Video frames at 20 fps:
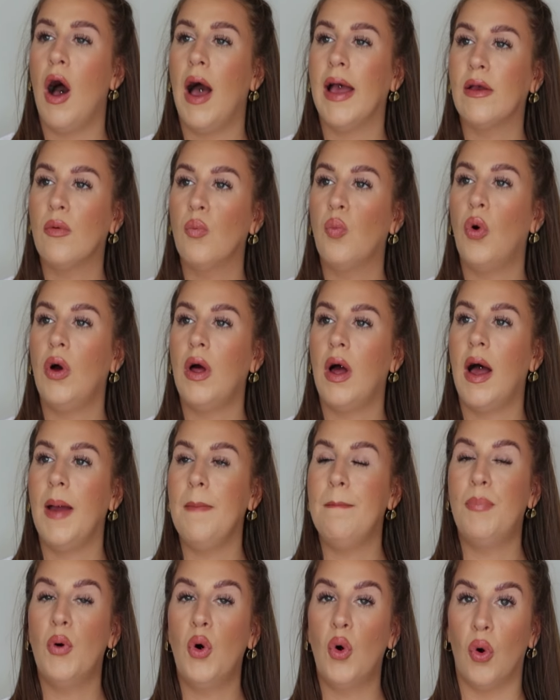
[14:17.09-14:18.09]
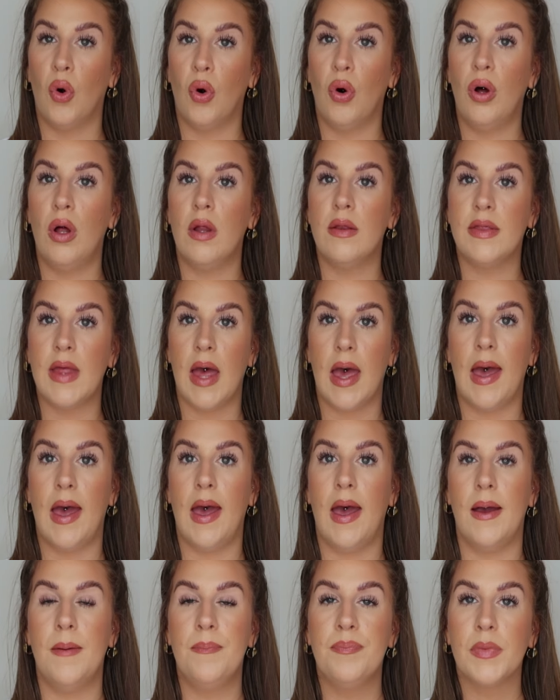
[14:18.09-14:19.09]
I bought
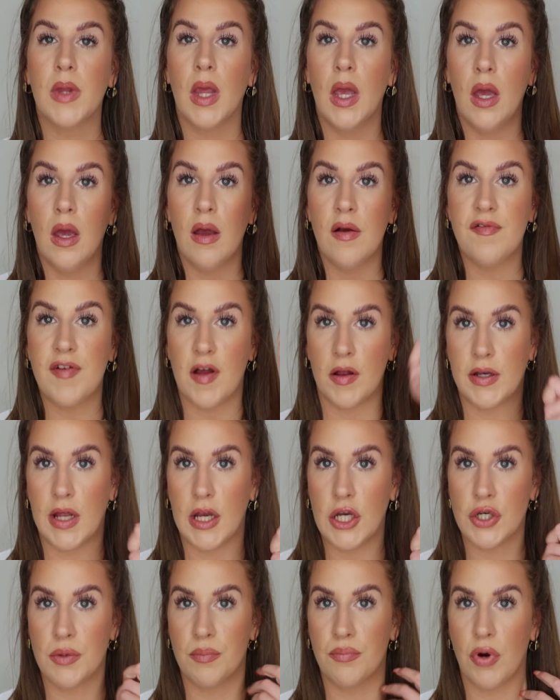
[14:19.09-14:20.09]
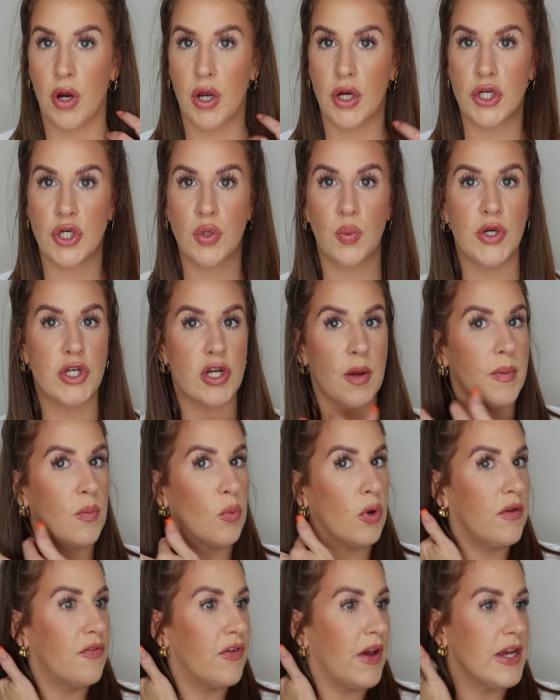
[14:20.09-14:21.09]
their foundation brush, which I've
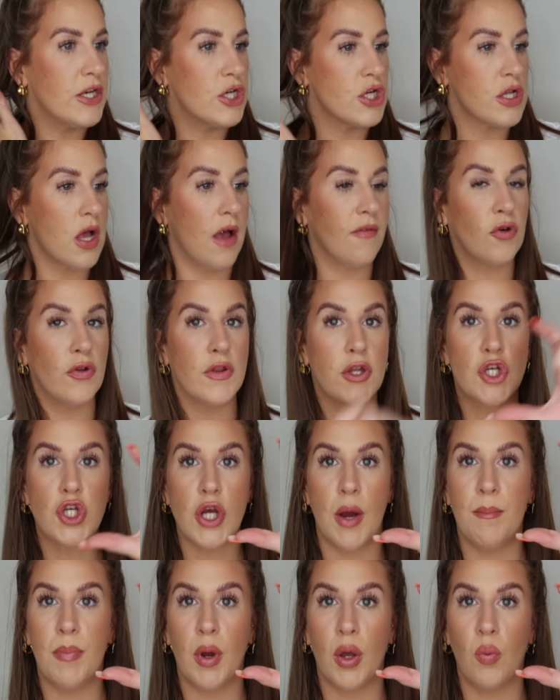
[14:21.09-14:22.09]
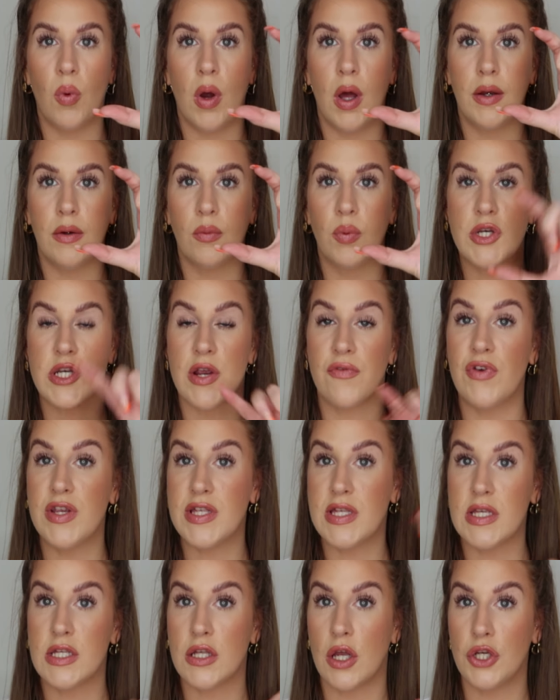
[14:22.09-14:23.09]
been wanting for ages. I've got the jumbo one, which I've
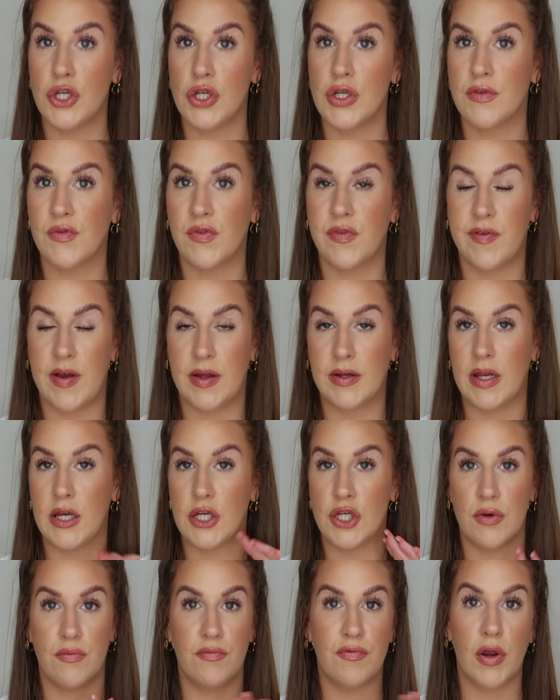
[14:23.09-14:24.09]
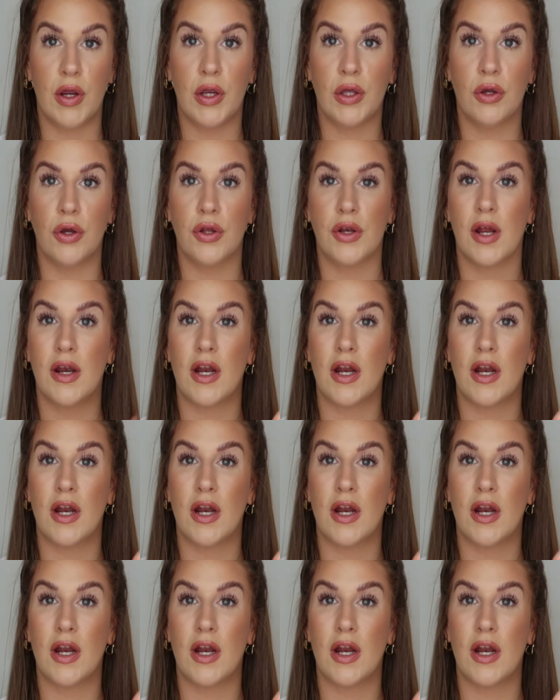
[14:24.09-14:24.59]
recently started using for foundation. Very good.